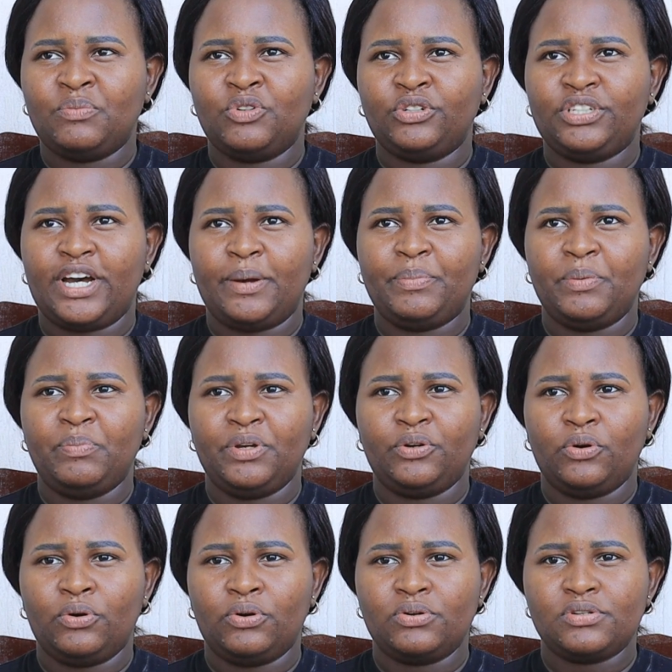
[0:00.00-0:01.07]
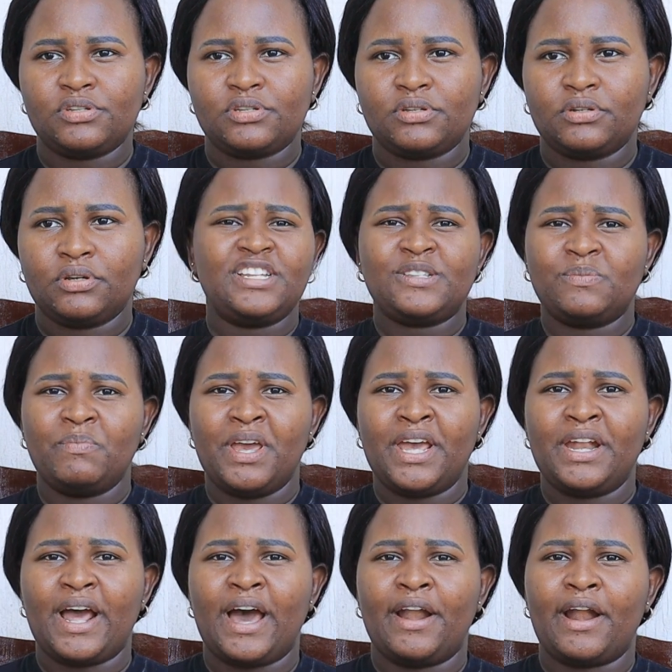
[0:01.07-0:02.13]
I'm not happy because these
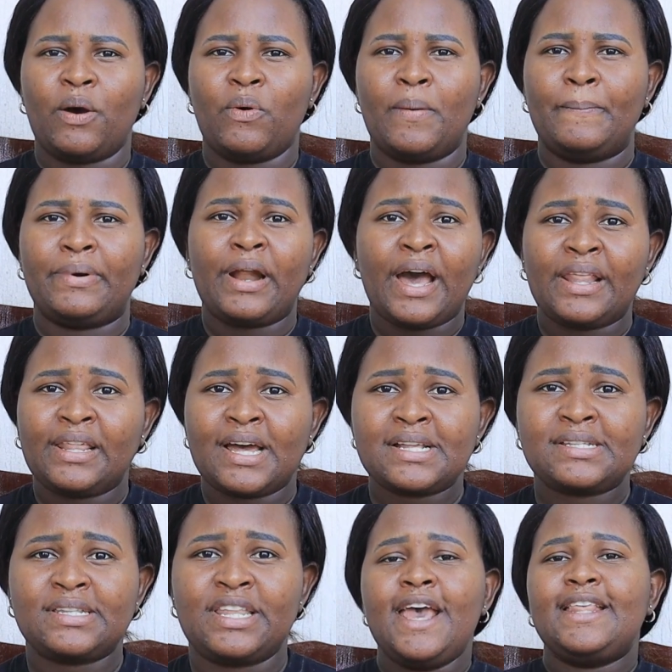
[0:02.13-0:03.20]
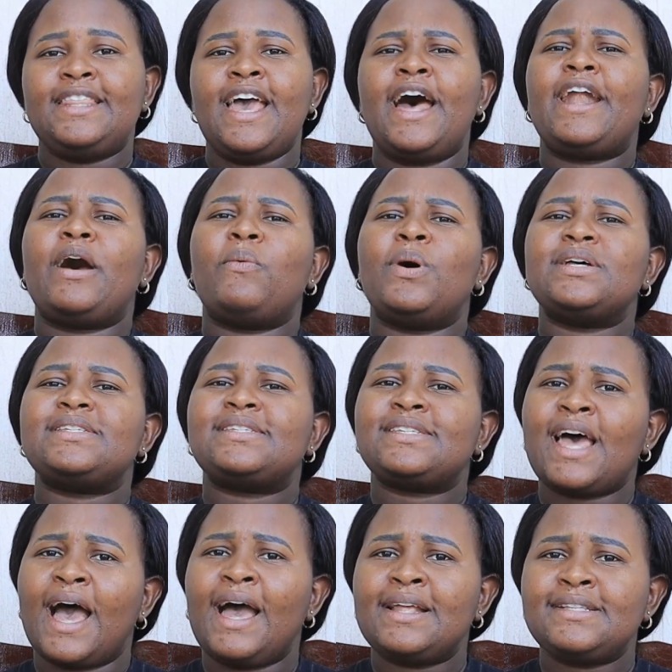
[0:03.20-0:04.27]
men are our brothers, they are our
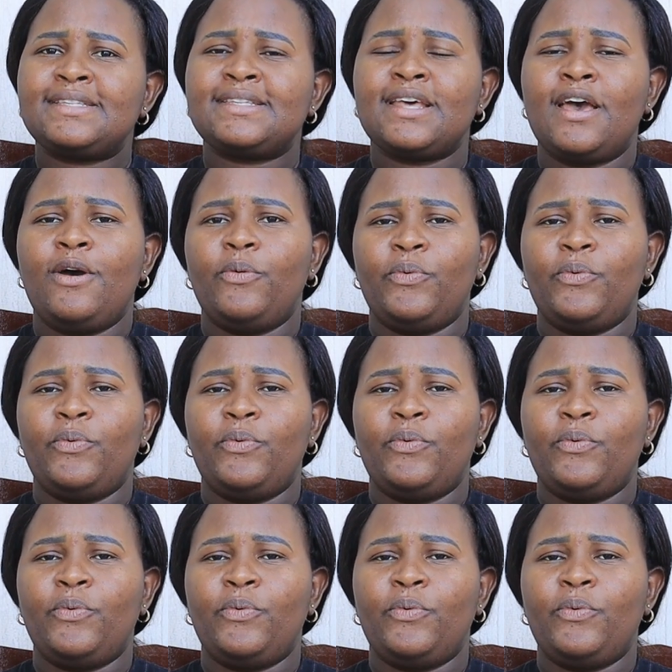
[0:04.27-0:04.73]
sons.